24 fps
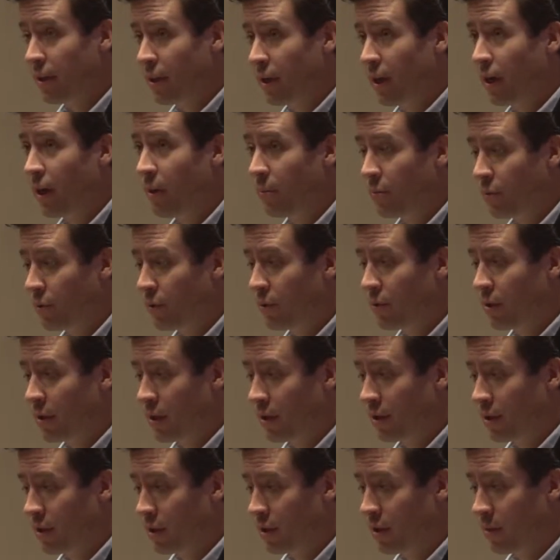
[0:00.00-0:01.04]

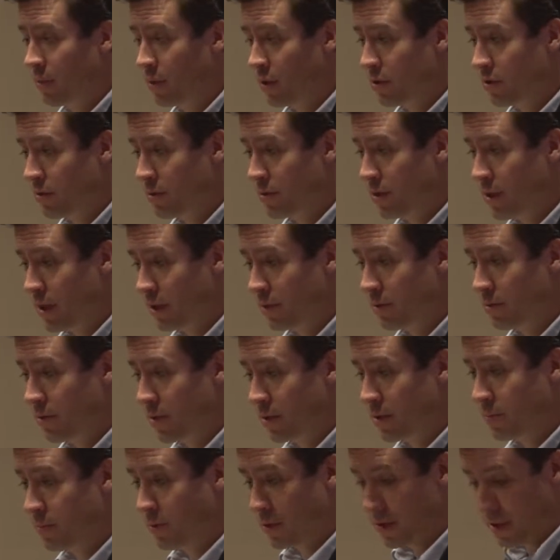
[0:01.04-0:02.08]
uprooting the commercial sexual
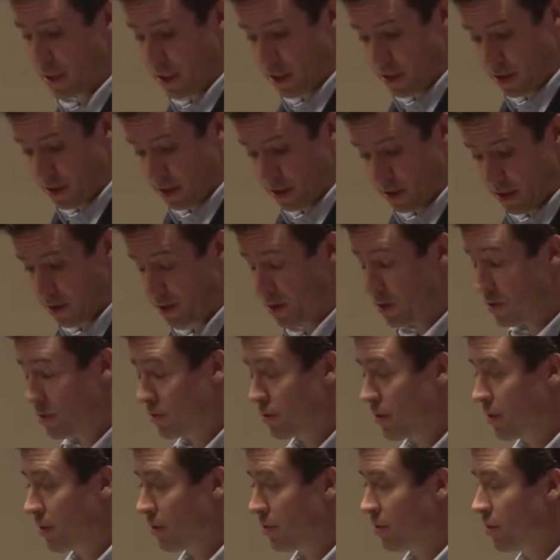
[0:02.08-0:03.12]
exploitation
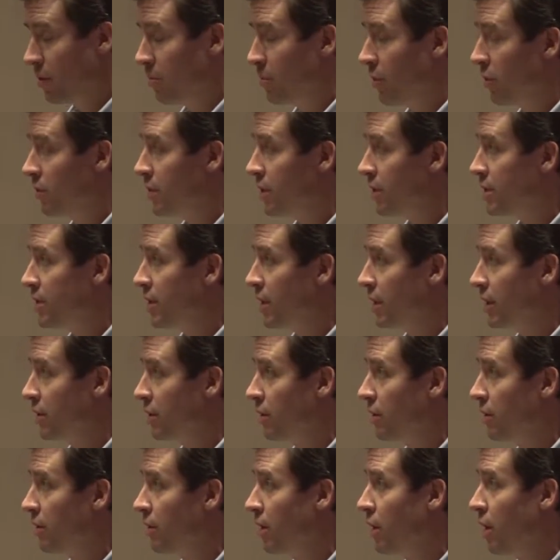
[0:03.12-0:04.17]
industry through a
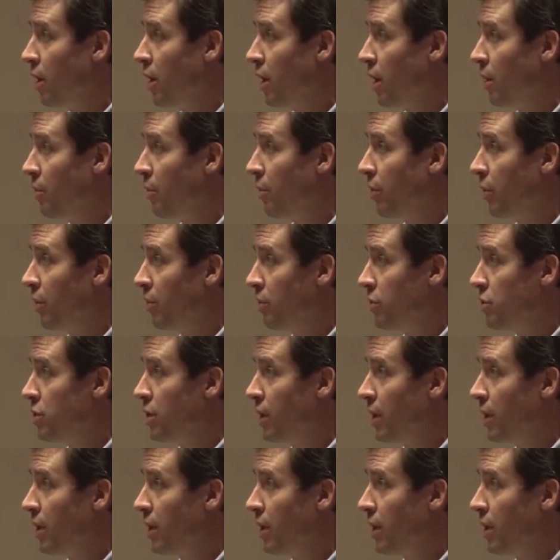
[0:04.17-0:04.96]
multi-sector approach.